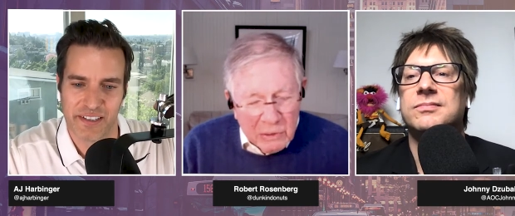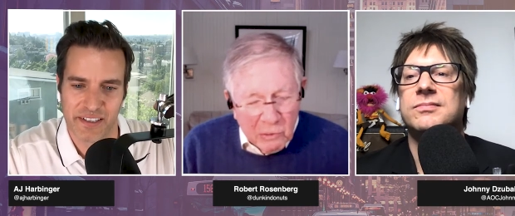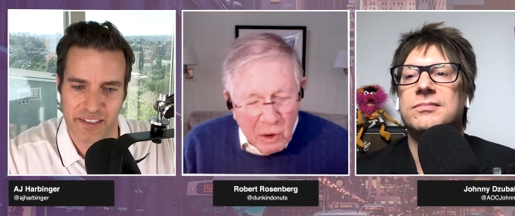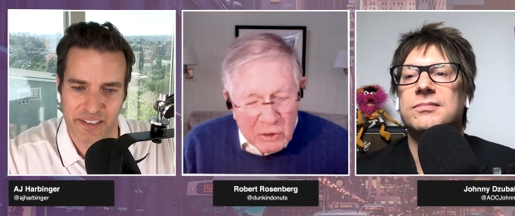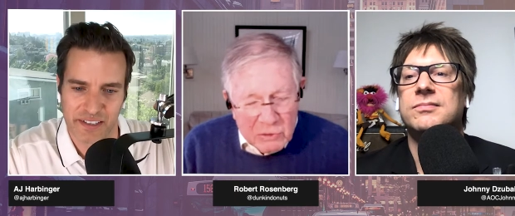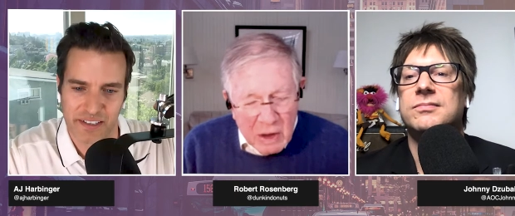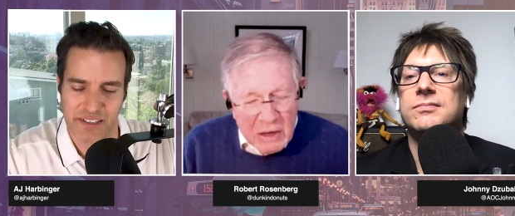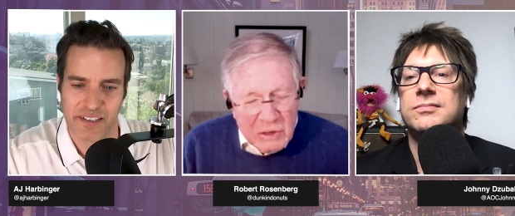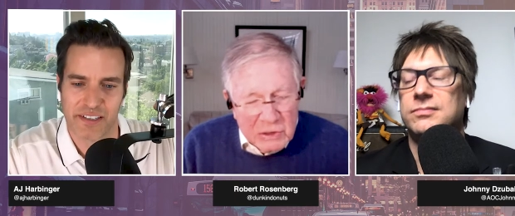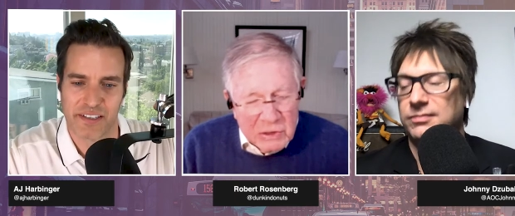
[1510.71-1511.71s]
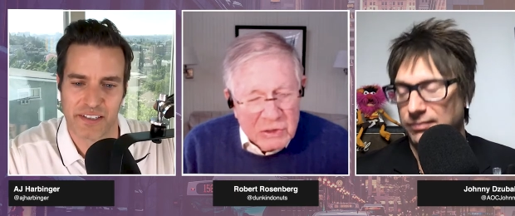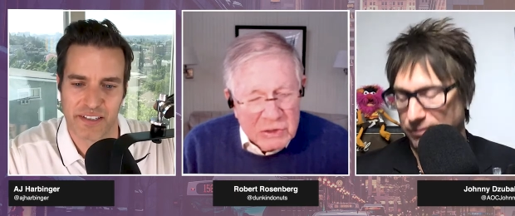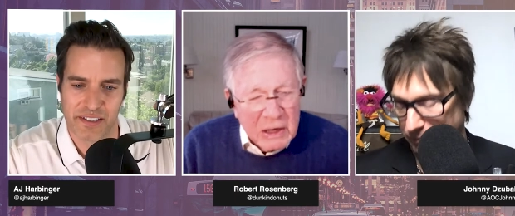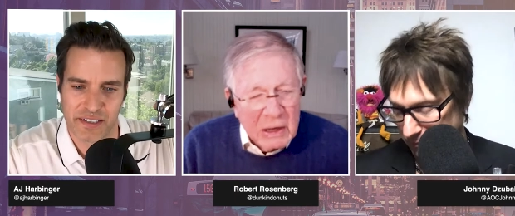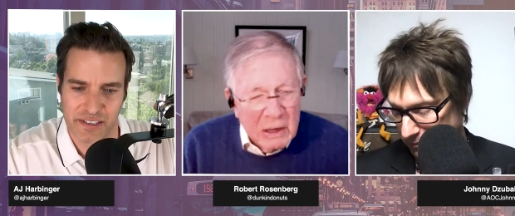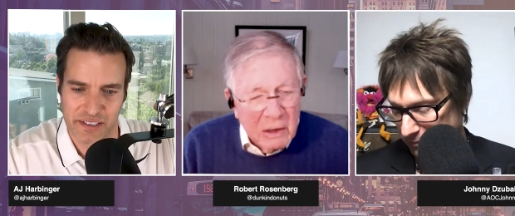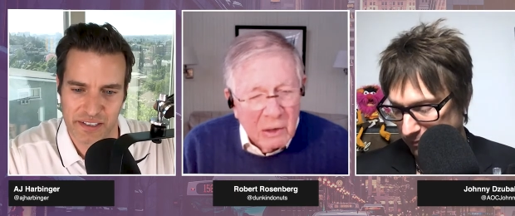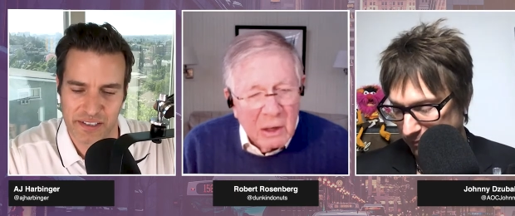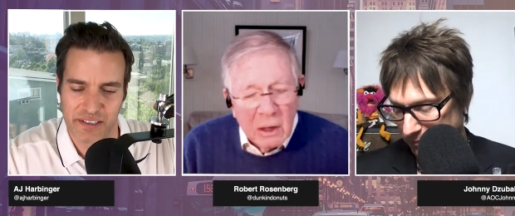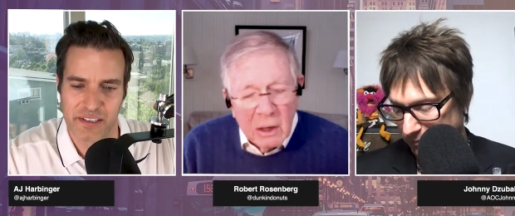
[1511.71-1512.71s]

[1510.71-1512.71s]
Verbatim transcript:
Speaker 1: the wrong strategy in the second era.